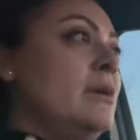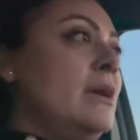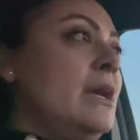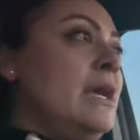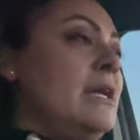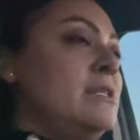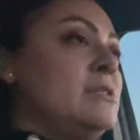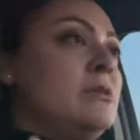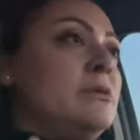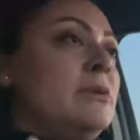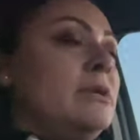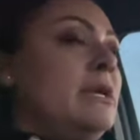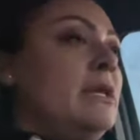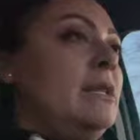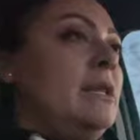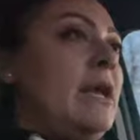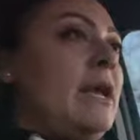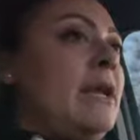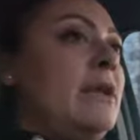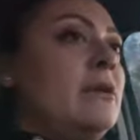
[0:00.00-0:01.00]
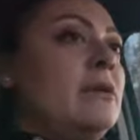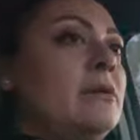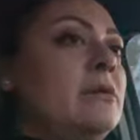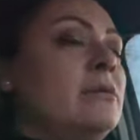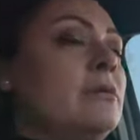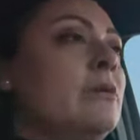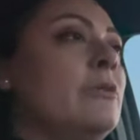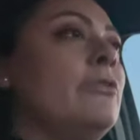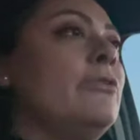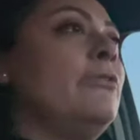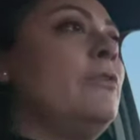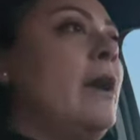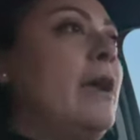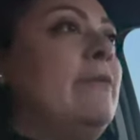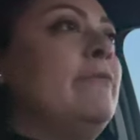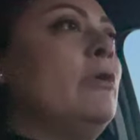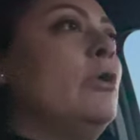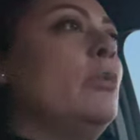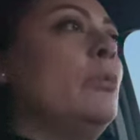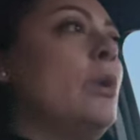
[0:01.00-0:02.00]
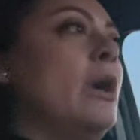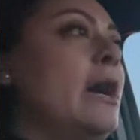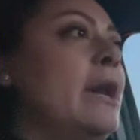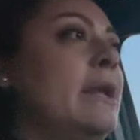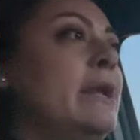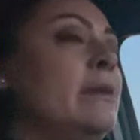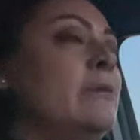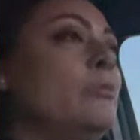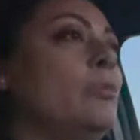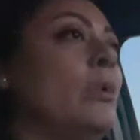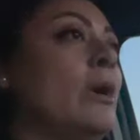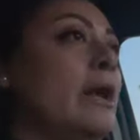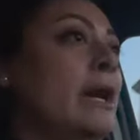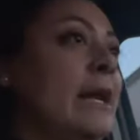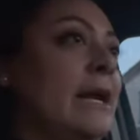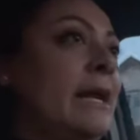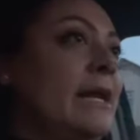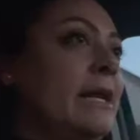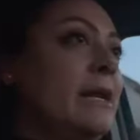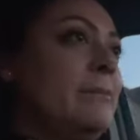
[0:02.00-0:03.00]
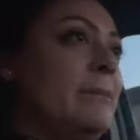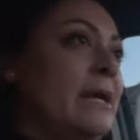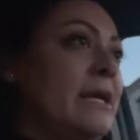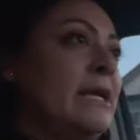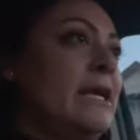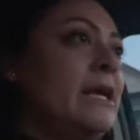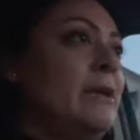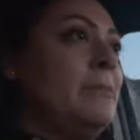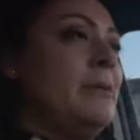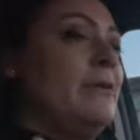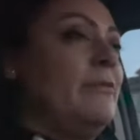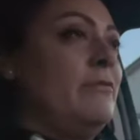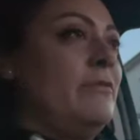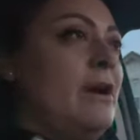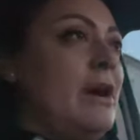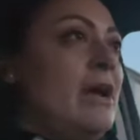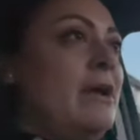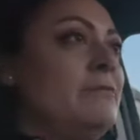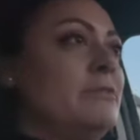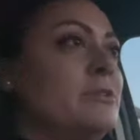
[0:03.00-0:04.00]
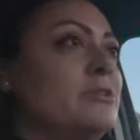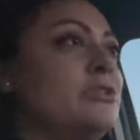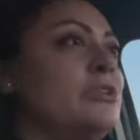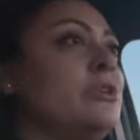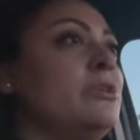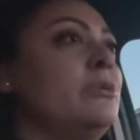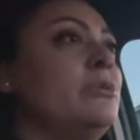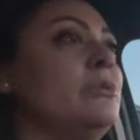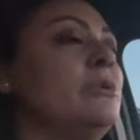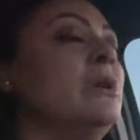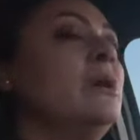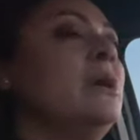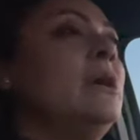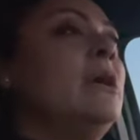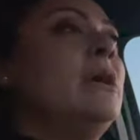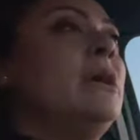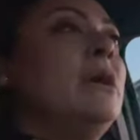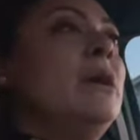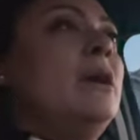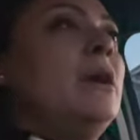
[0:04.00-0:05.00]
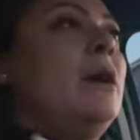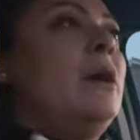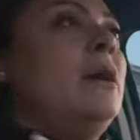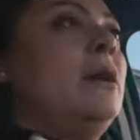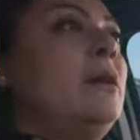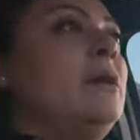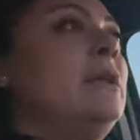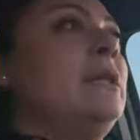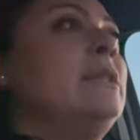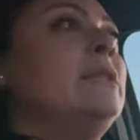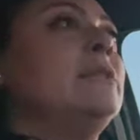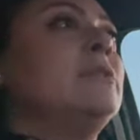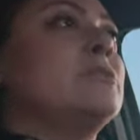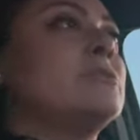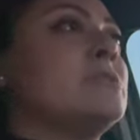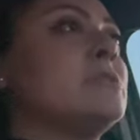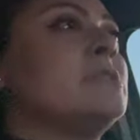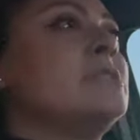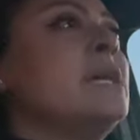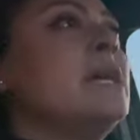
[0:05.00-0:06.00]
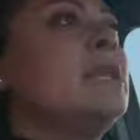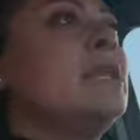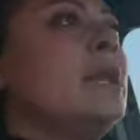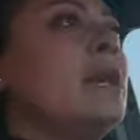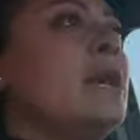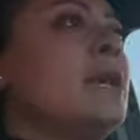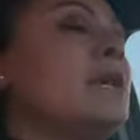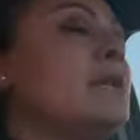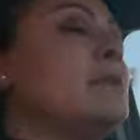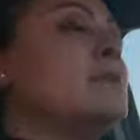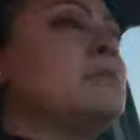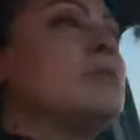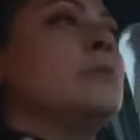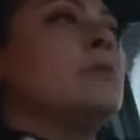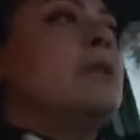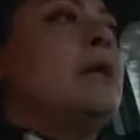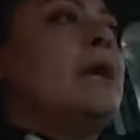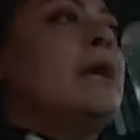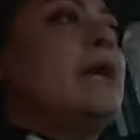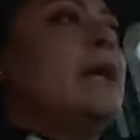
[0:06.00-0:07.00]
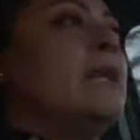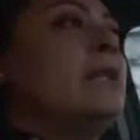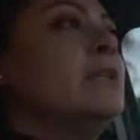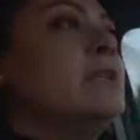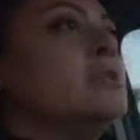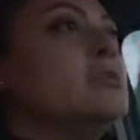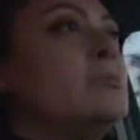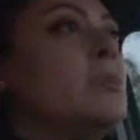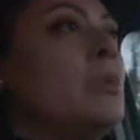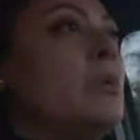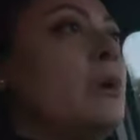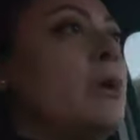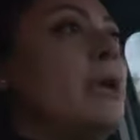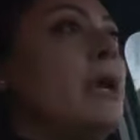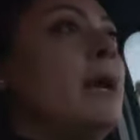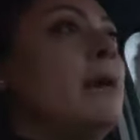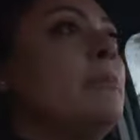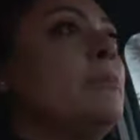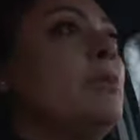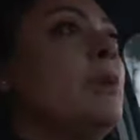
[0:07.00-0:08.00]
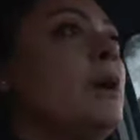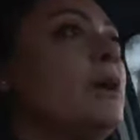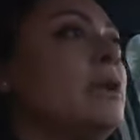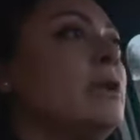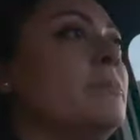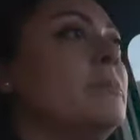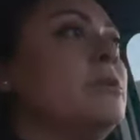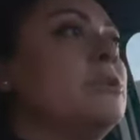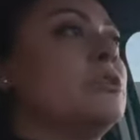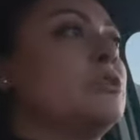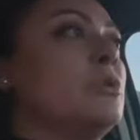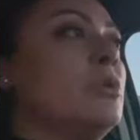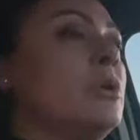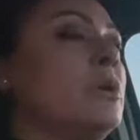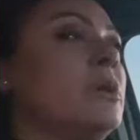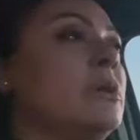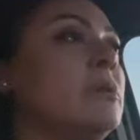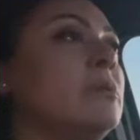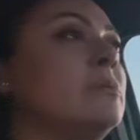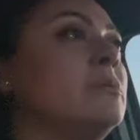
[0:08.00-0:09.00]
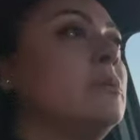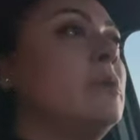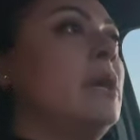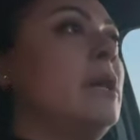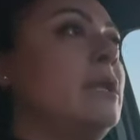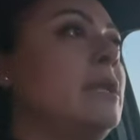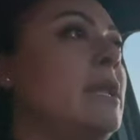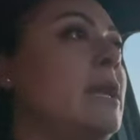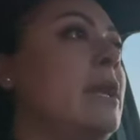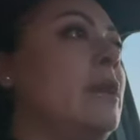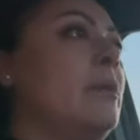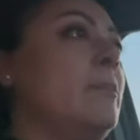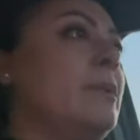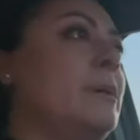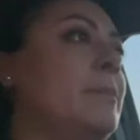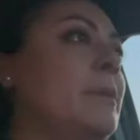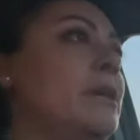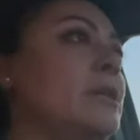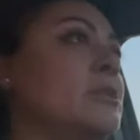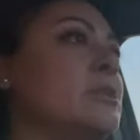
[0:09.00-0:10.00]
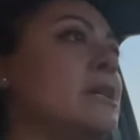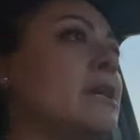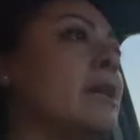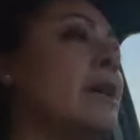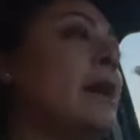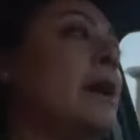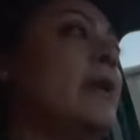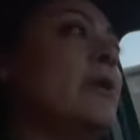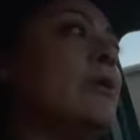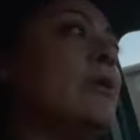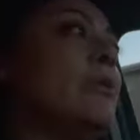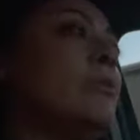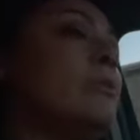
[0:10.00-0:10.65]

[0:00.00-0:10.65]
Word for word: it's already like 5.01. And one, I got to get my kid by 5. And two, I think there's a deadline. And so, like, at this point, I'm probably going to be short a day on my paycheck. I don't know.